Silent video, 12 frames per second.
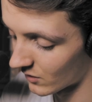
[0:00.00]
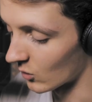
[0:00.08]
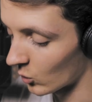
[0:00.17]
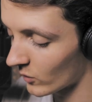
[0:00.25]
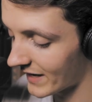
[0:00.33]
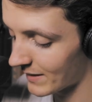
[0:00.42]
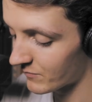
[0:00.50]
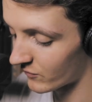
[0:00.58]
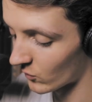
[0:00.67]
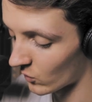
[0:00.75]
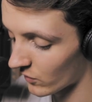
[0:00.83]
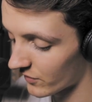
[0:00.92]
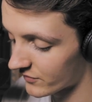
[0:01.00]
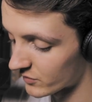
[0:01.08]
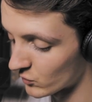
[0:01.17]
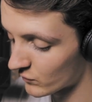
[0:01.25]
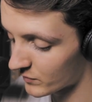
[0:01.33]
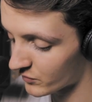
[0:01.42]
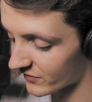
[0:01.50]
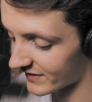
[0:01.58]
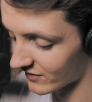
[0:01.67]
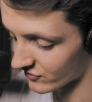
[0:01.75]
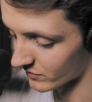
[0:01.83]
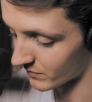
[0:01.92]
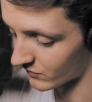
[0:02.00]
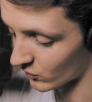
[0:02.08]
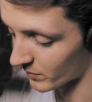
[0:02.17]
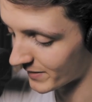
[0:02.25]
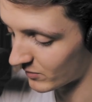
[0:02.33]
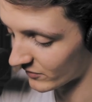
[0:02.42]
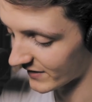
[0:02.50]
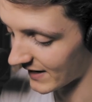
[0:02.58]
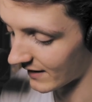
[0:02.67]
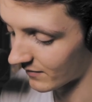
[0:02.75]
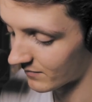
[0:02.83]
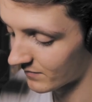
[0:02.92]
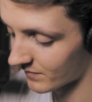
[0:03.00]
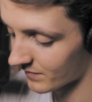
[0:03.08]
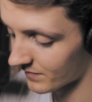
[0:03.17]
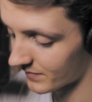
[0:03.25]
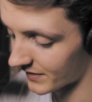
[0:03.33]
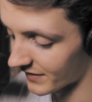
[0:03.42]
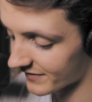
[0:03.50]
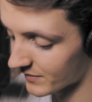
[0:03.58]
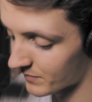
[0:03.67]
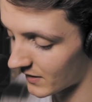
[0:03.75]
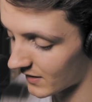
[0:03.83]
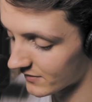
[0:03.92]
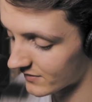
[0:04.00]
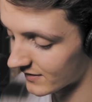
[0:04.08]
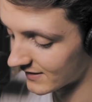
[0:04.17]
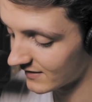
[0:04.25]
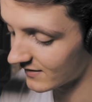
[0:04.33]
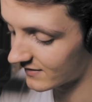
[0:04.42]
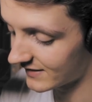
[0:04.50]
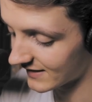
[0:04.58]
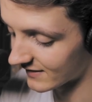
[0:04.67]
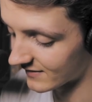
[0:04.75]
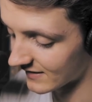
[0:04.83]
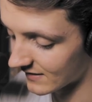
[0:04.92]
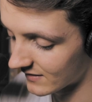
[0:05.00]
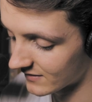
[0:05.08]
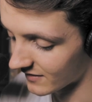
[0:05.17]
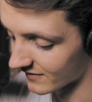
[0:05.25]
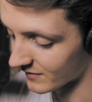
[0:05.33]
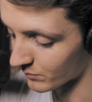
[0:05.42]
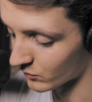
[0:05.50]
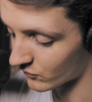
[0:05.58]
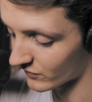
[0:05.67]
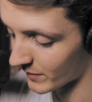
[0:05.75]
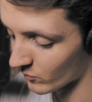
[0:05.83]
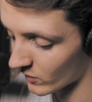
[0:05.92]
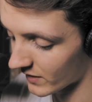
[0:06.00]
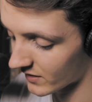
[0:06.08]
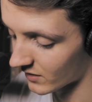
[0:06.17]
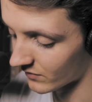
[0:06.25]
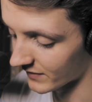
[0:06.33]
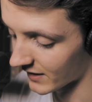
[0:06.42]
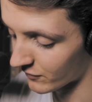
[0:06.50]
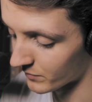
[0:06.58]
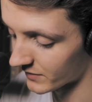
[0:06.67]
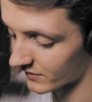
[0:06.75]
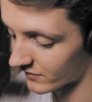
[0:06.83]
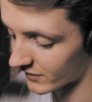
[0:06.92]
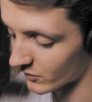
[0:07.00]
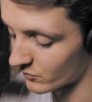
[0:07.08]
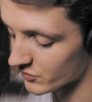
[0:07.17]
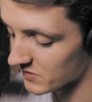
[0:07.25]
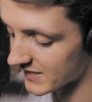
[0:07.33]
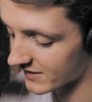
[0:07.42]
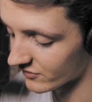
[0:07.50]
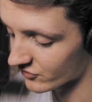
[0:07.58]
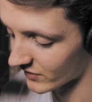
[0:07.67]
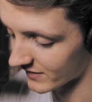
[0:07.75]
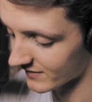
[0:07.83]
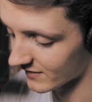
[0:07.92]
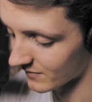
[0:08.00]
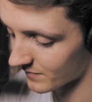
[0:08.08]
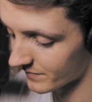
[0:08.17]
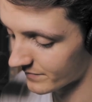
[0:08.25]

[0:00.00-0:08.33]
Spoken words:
All came forth to move in procession before the people's eye, and thus impart a needed dignity to the simple framework of a government so newly constructed.